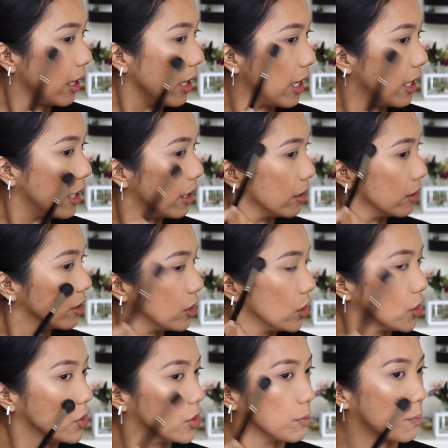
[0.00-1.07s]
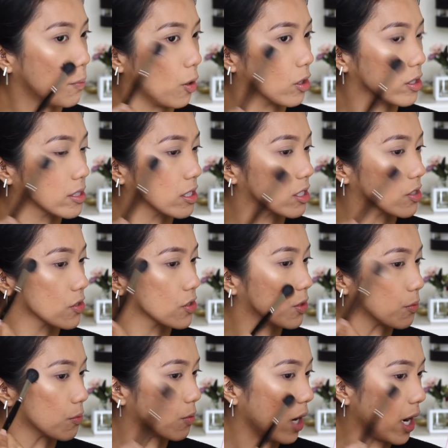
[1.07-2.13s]
And it deposits
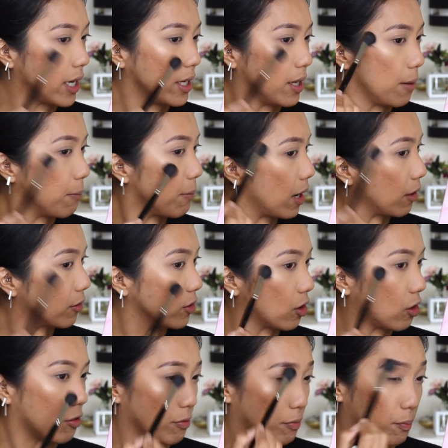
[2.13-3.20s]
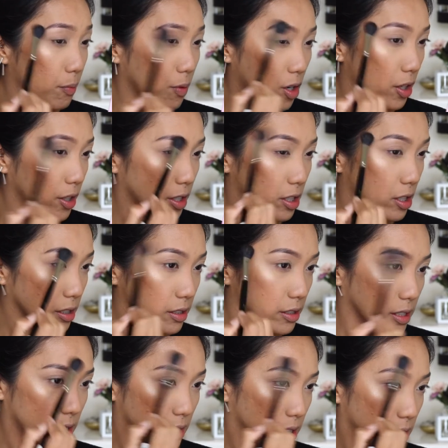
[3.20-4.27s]
the right amount of
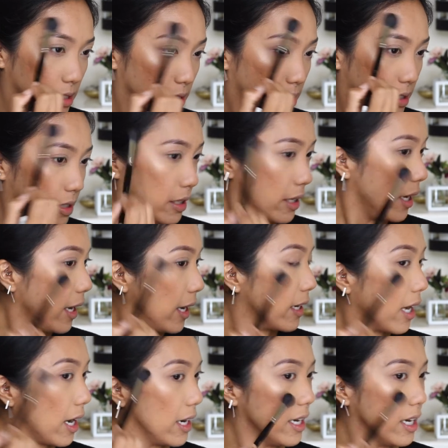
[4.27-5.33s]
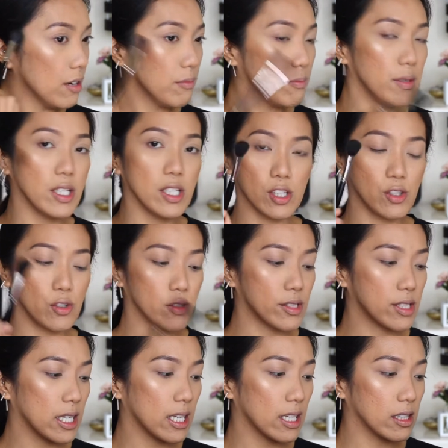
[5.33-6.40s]
product. And I have been
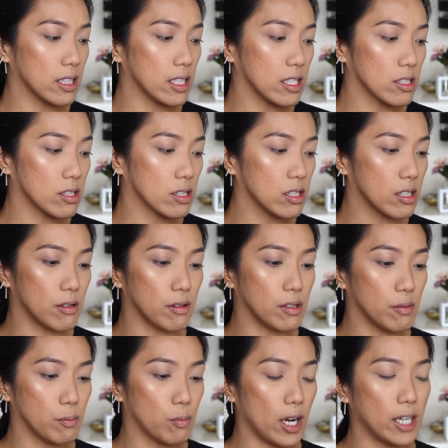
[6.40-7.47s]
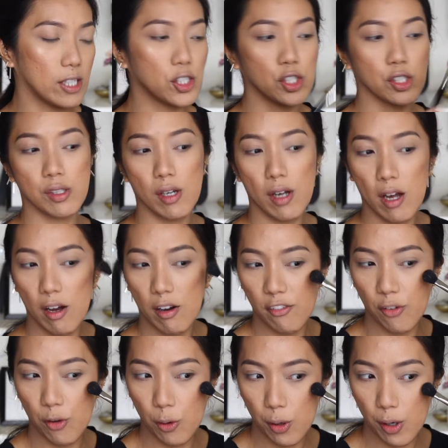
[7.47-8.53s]
using this brush
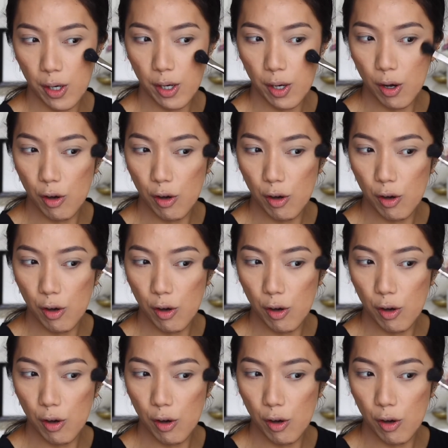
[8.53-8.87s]
for